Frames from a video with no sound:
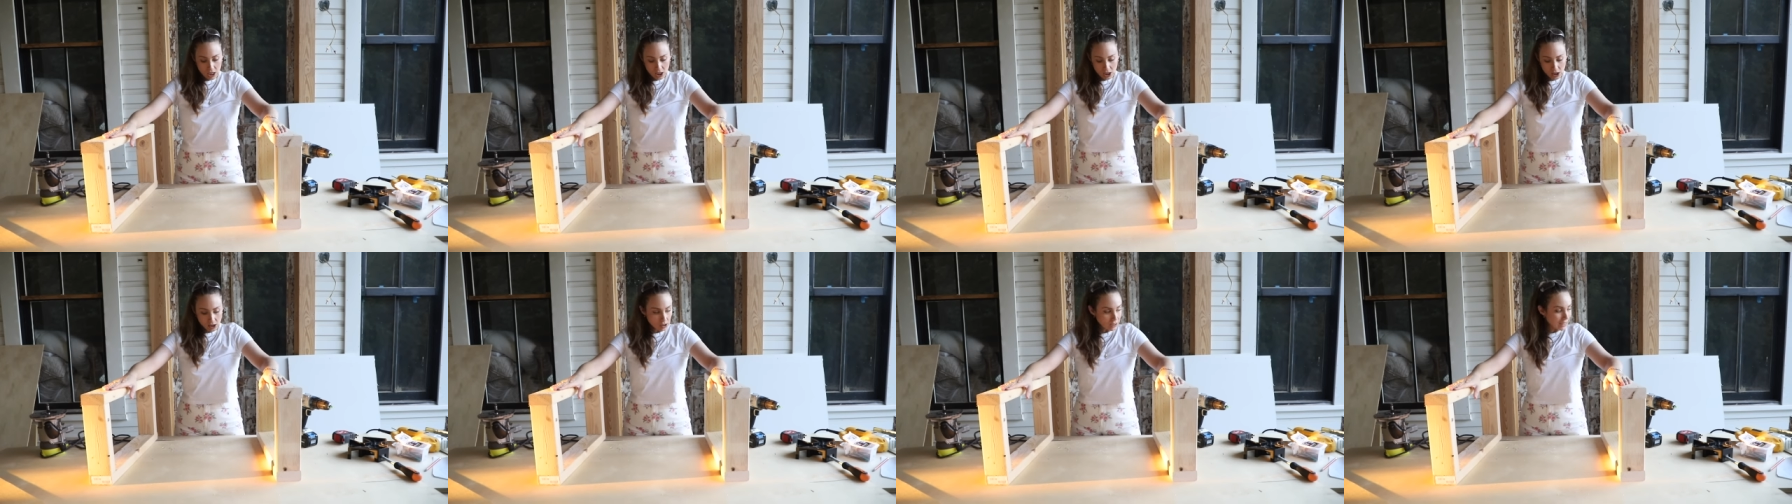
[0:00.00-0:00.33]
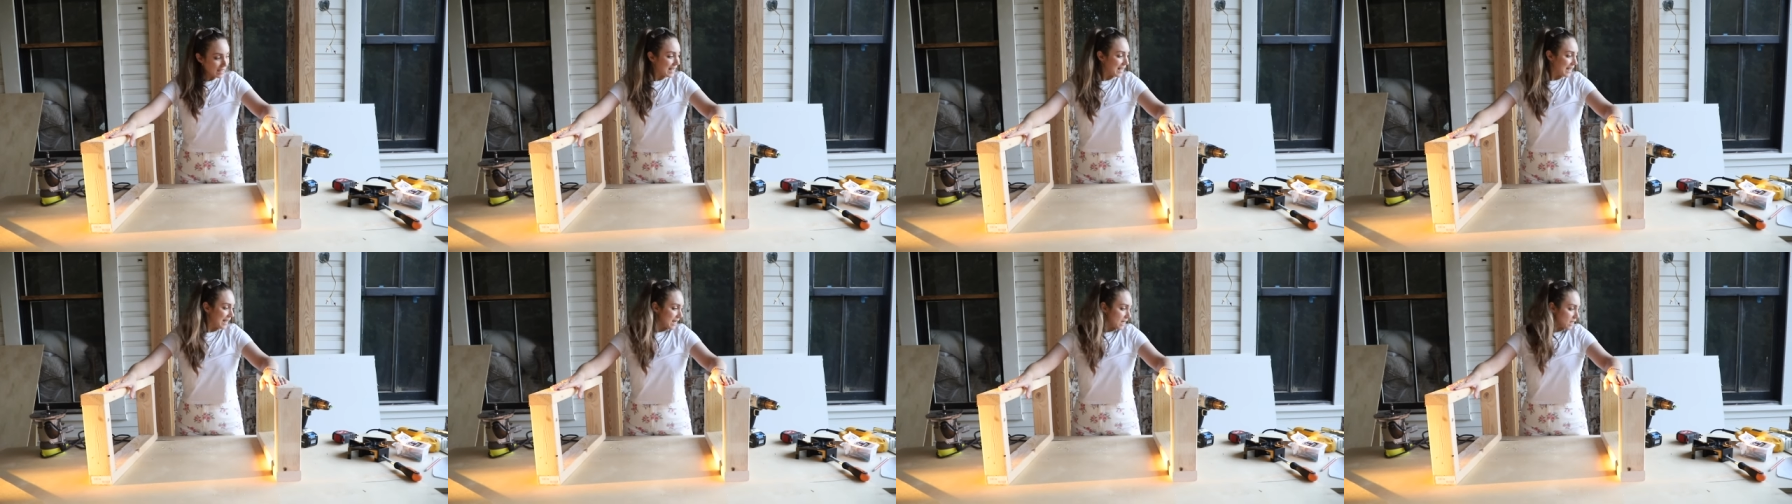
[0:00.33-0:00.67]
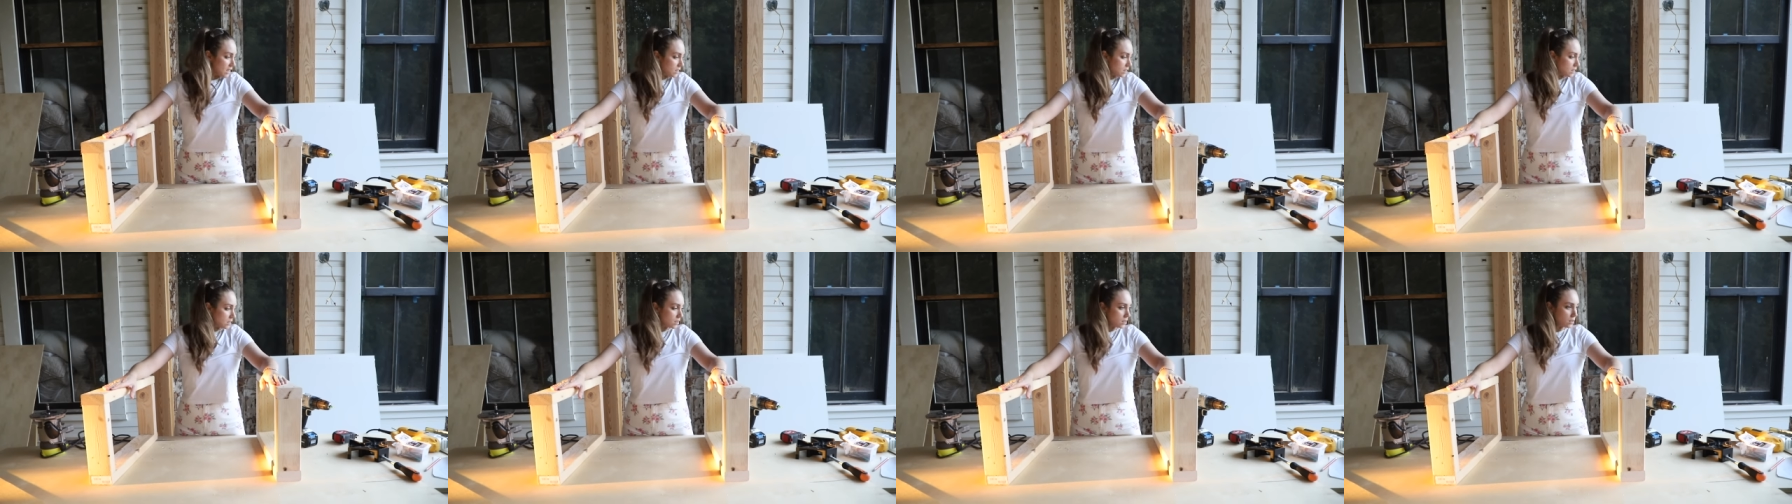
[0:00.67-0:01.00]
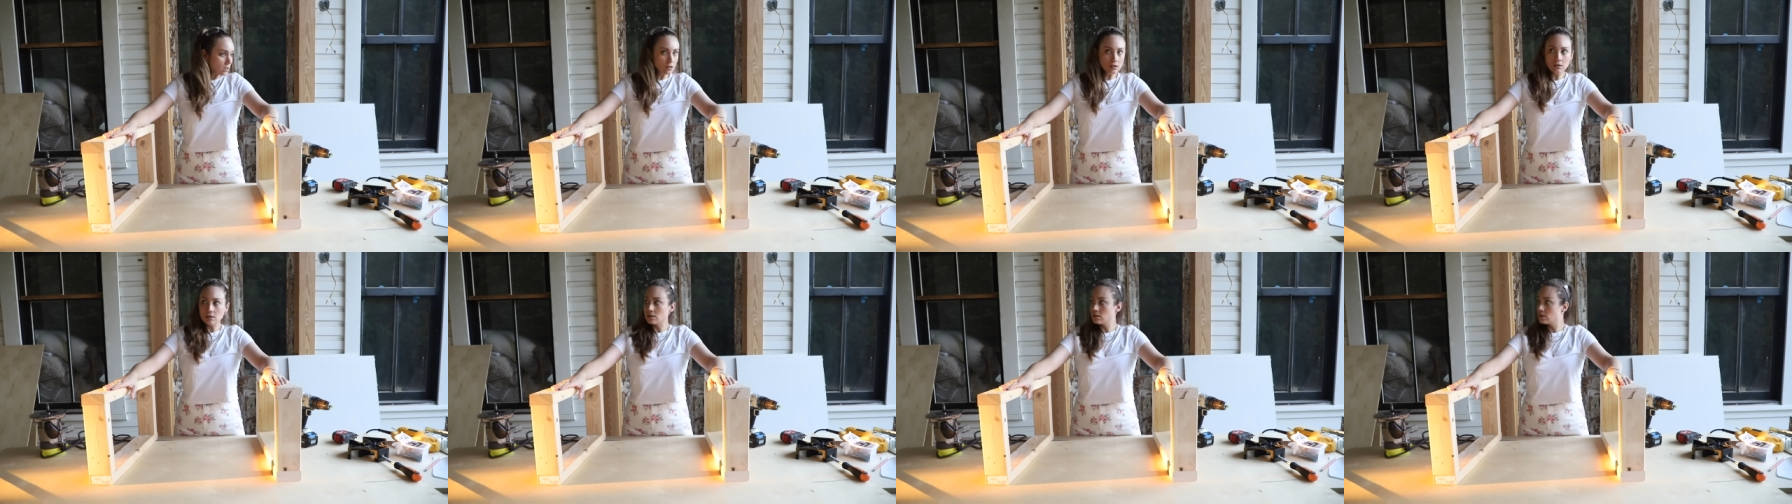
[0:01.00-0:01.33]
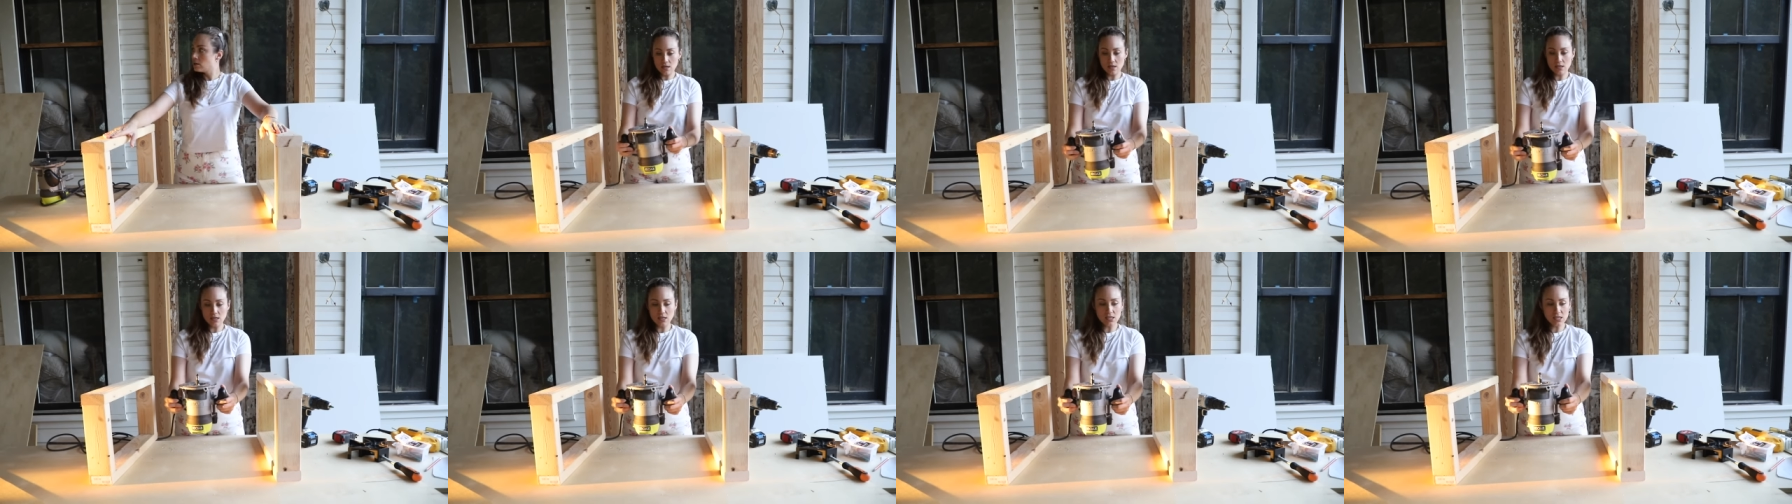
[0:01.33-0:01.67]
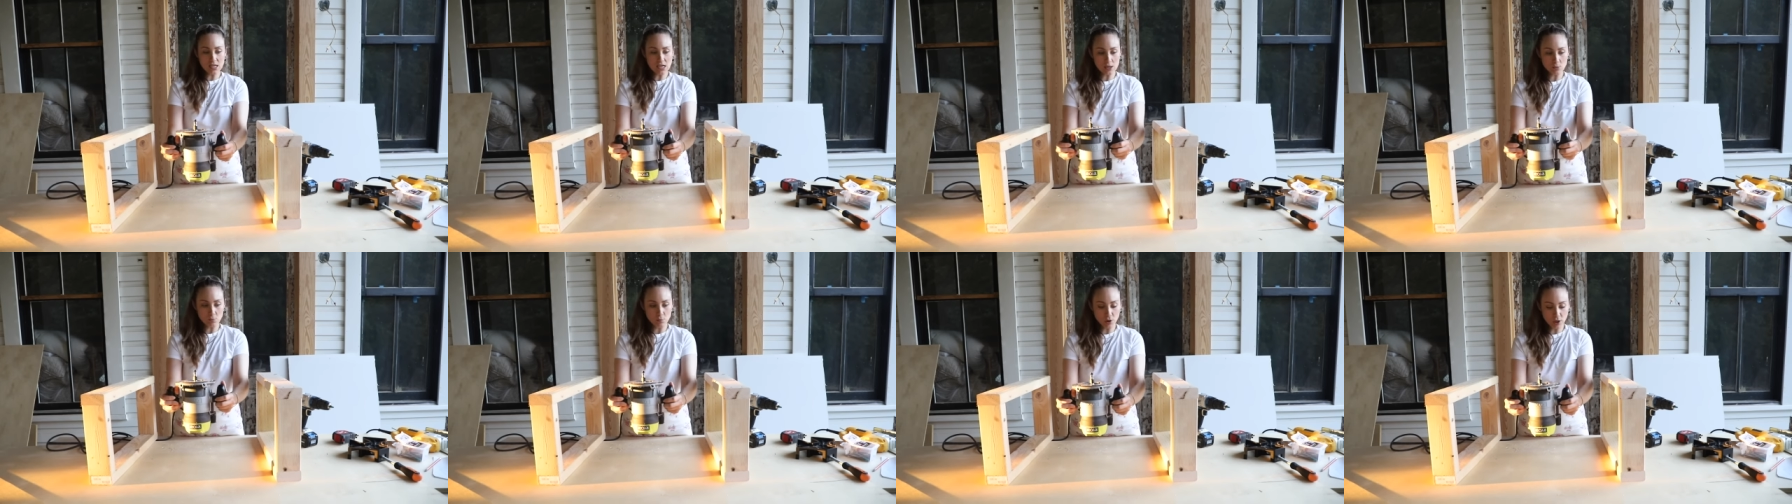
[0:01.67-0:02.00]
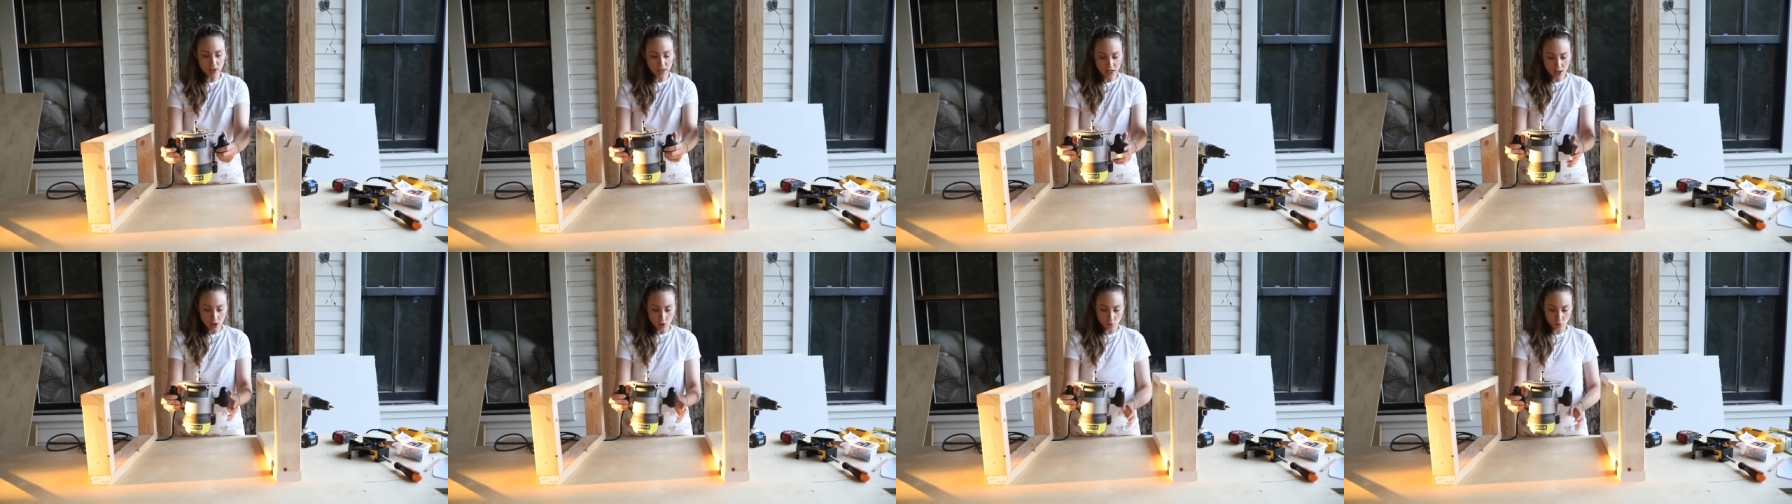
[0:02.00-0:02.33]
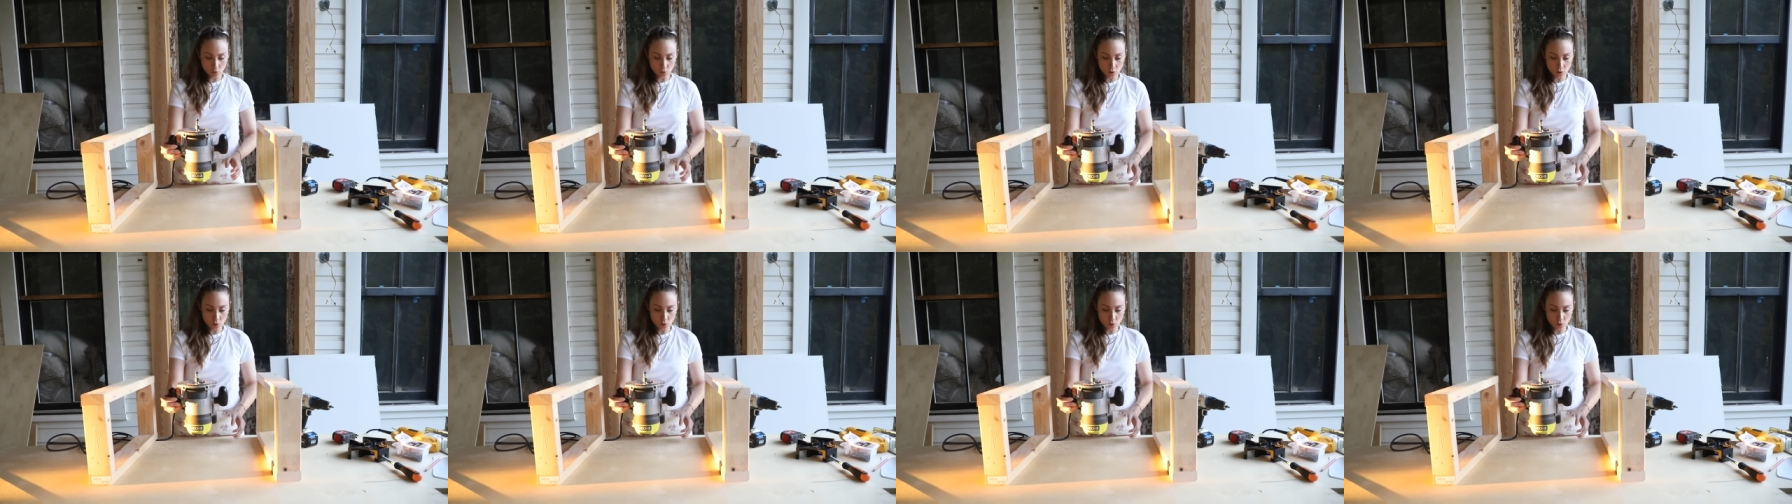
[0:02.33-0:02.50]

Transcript: legs, this has plenty of